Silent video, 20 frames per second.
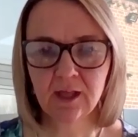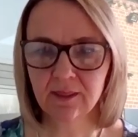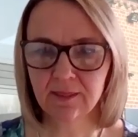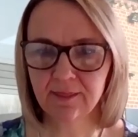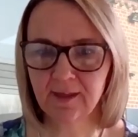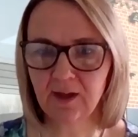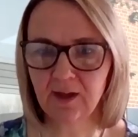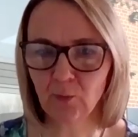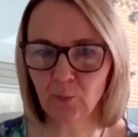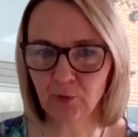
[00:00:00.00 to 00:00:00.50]

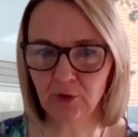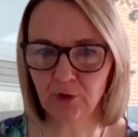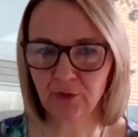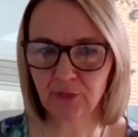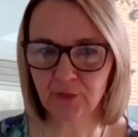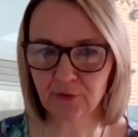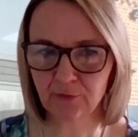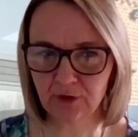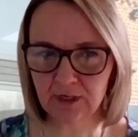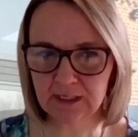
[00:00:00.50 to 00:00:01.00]
They're
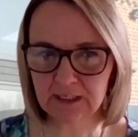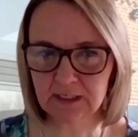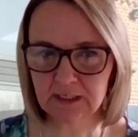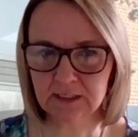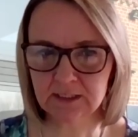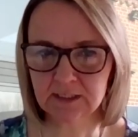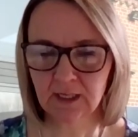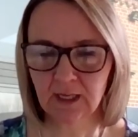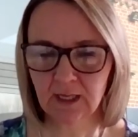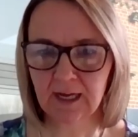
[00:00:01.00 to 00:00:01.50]
worth the
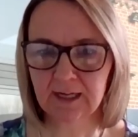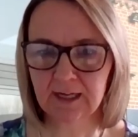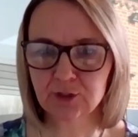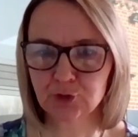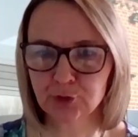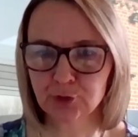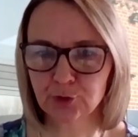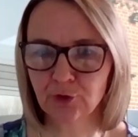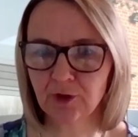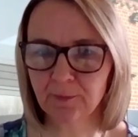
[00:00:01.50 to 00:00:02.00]
read.
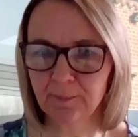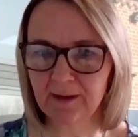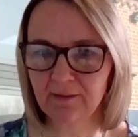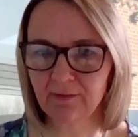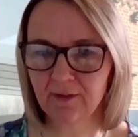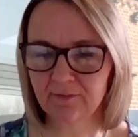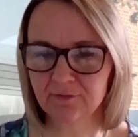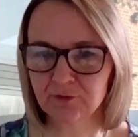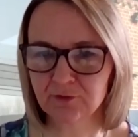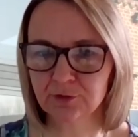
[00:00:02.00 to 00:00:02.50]
I've talked
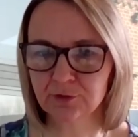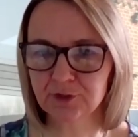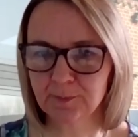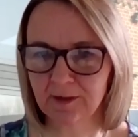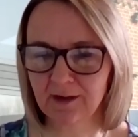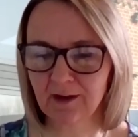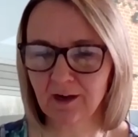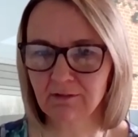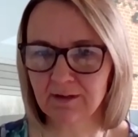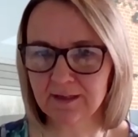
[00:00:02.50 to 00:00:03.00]
about
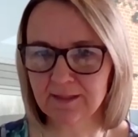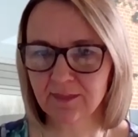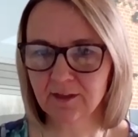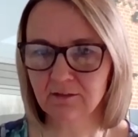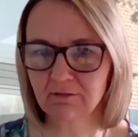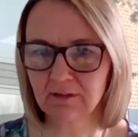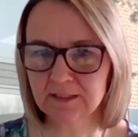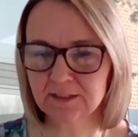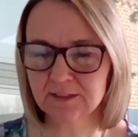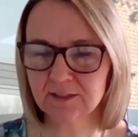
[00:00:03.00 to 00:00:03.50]

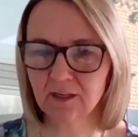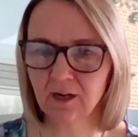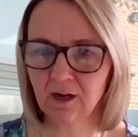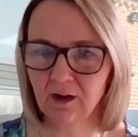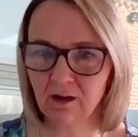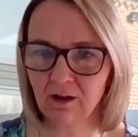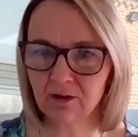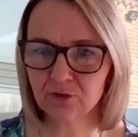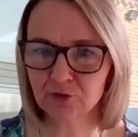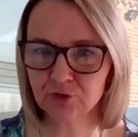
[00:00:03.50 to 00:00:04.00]
the grants a
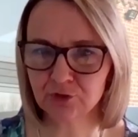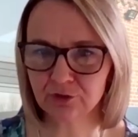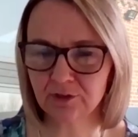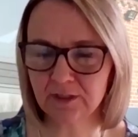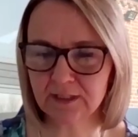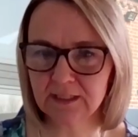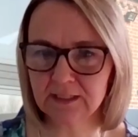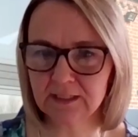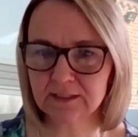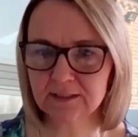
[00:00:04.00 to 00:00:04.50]
lot
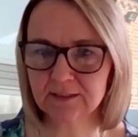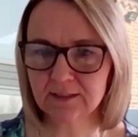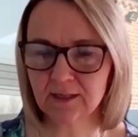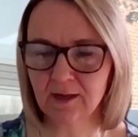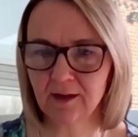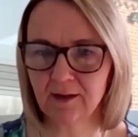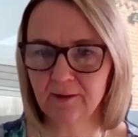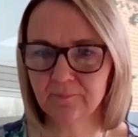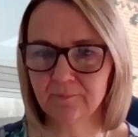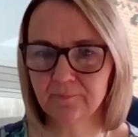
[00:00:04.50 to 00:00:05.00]
during this
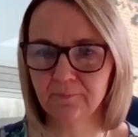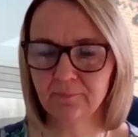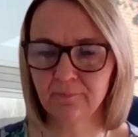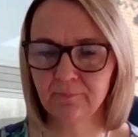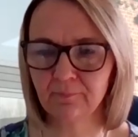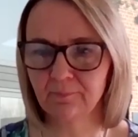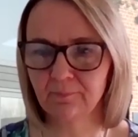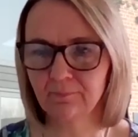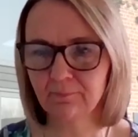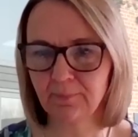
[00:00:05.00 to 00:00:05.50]

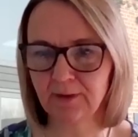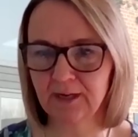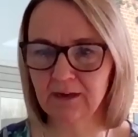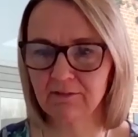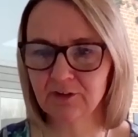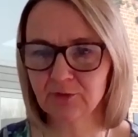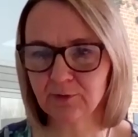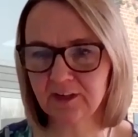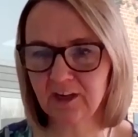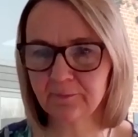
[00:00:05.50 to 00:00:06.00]

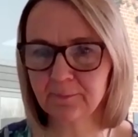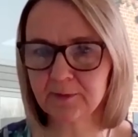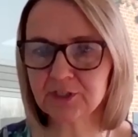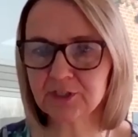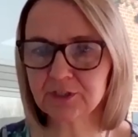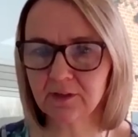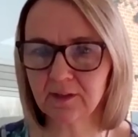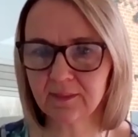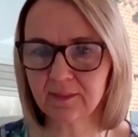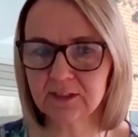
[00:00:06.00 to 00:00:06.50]
period when I've been
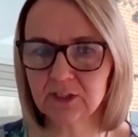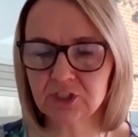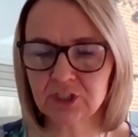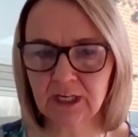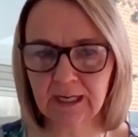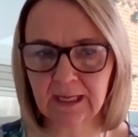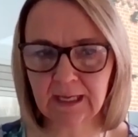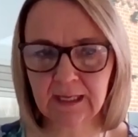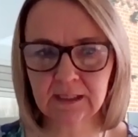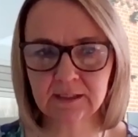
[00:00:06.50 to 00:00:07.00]
doing these
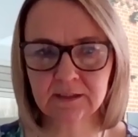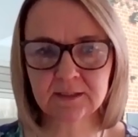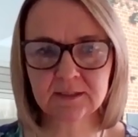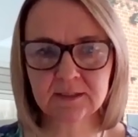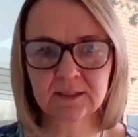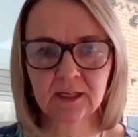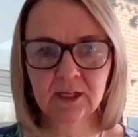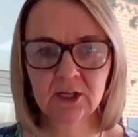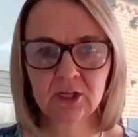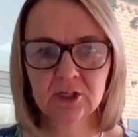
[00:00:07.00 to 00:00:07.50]

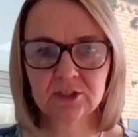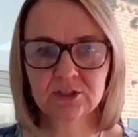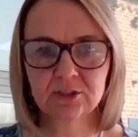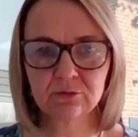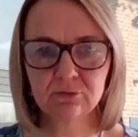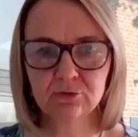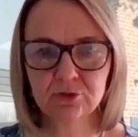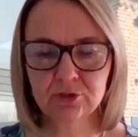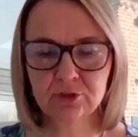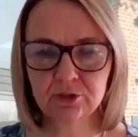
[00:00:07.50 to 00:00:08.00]
check-ins.
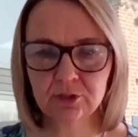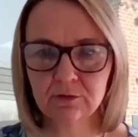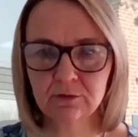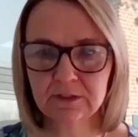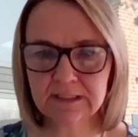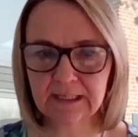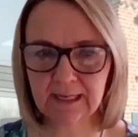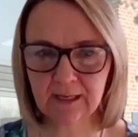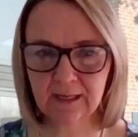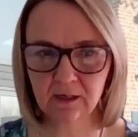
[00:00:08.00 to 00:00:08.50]
So do
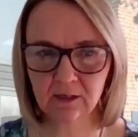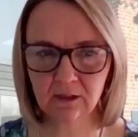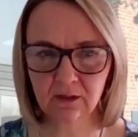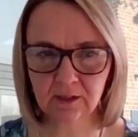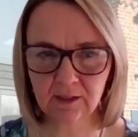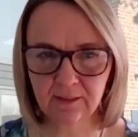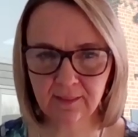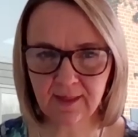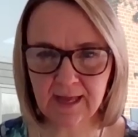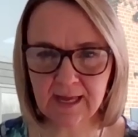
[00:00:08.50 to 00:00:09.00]
take a
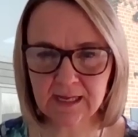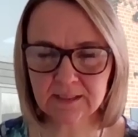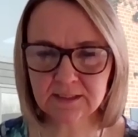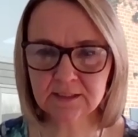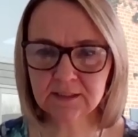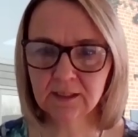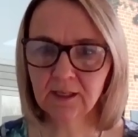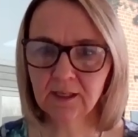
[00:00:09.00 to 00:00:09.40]
look at that.